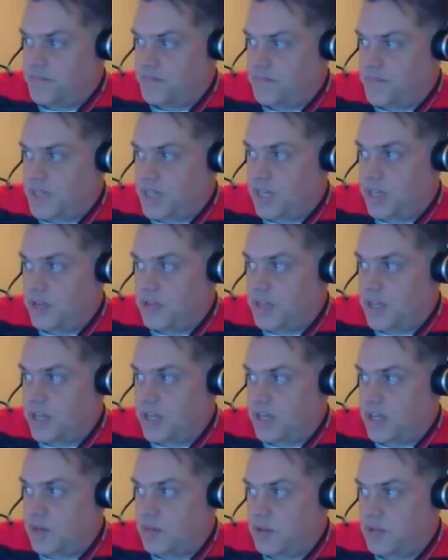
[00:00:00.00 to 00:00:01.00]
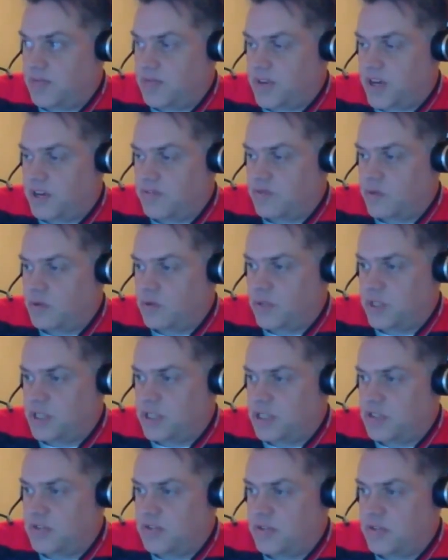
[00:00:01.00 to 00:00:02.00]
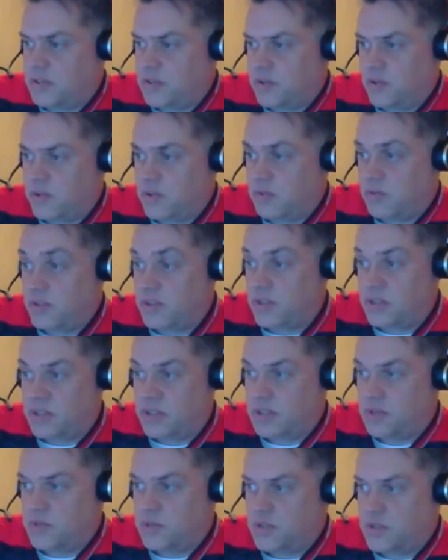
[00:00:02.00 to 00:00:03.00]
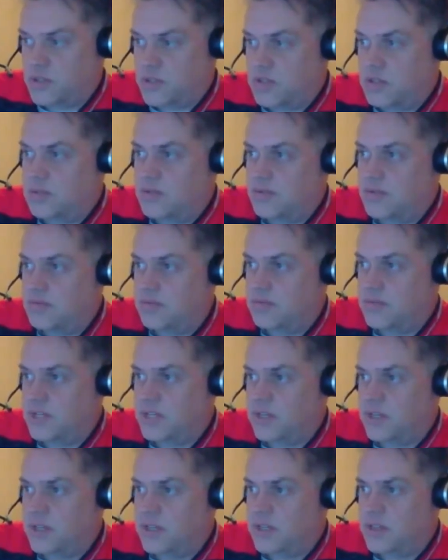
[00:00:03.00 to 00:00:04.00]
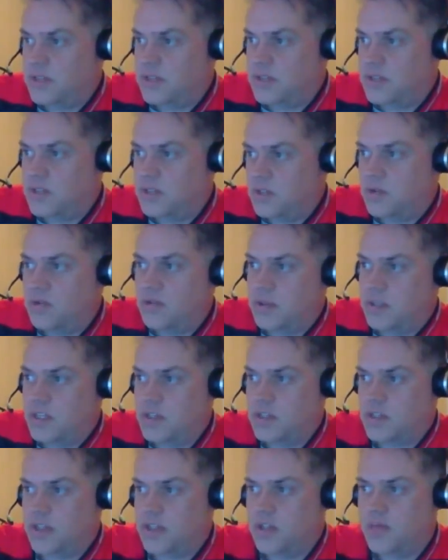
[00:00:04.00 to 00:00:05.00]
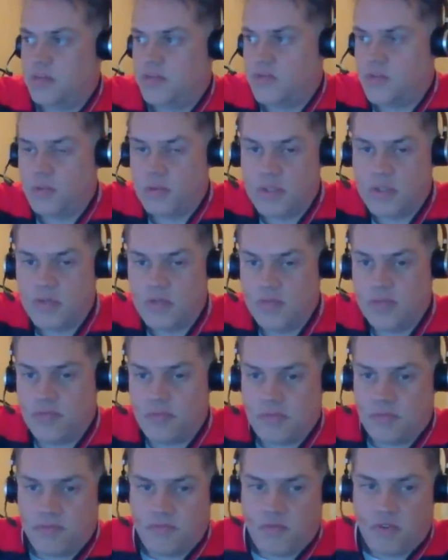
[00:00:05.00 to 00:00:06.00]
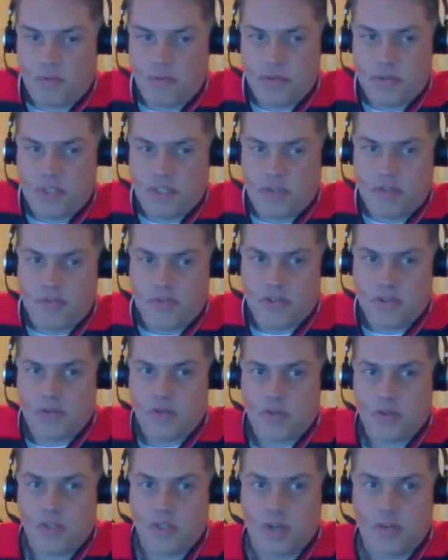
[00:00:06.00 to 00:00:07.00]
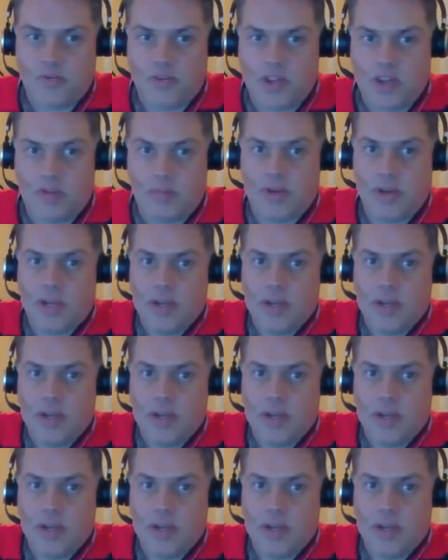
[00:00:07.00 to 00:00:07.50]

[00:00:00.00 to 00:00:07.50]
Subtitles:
Yeah, they had a couple of 5-goal leads. So it was certainly a solid performance from the Stealth. So good job for them.